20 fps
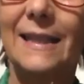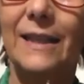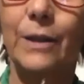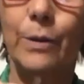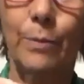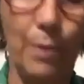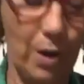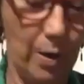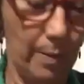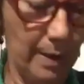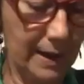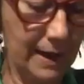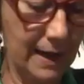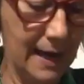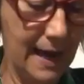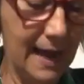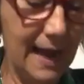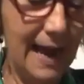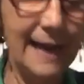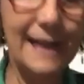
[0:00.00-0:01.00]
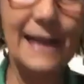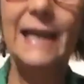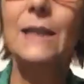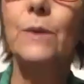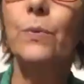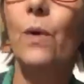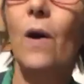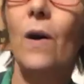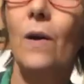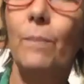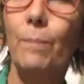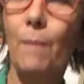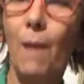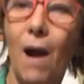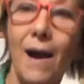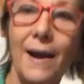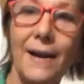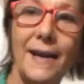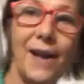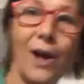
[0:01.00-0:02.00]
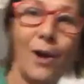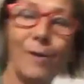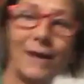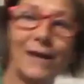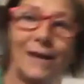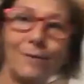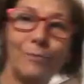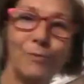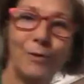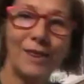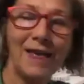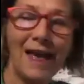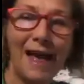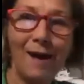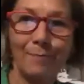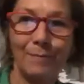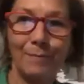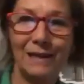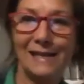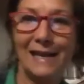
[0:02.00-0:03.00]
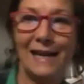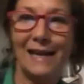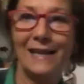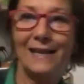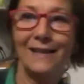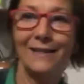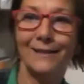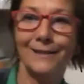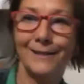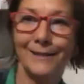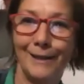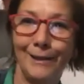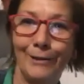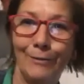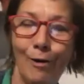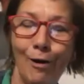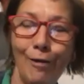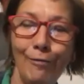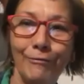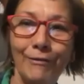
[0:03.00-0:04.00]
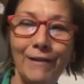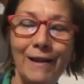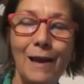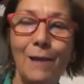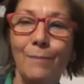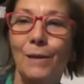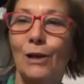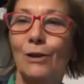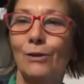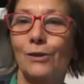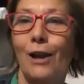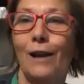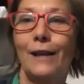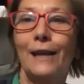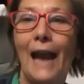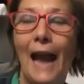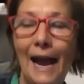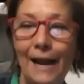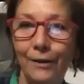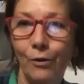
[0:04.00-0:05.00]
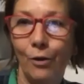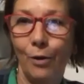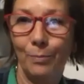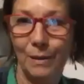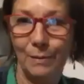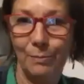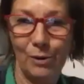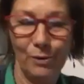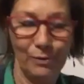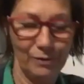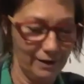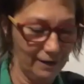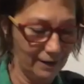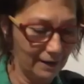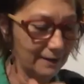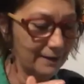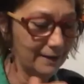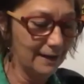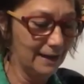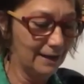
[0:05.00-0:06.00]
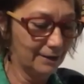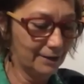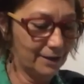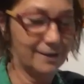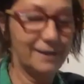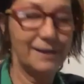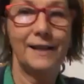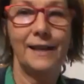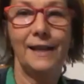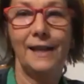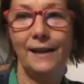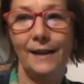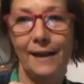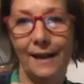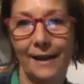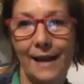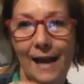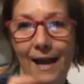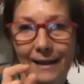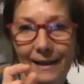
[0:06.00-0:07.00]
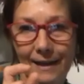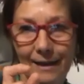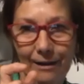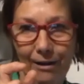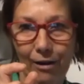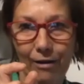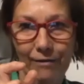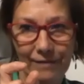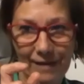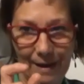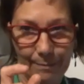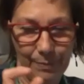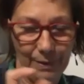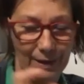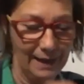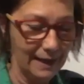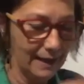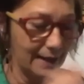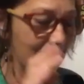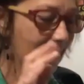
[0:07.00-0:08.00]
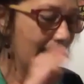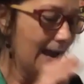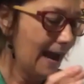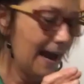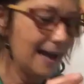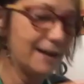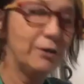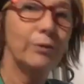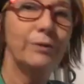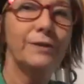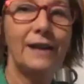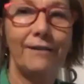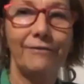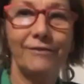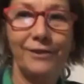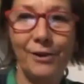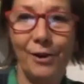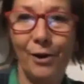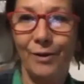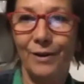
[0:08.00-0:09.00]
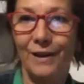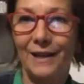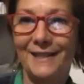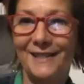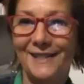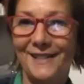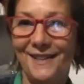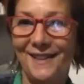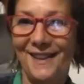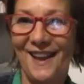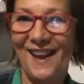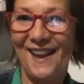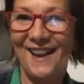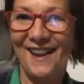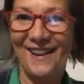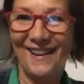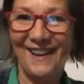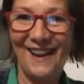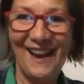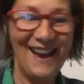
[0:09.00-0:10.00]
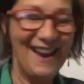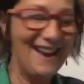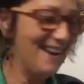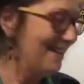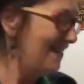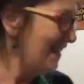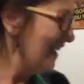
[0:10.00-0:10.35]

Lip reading: at the moment. And guess what? Mine are going in without me taking the skin off, because I cannot be bothered to skin a garlic clove that big, and you'll never know it's in there, okay?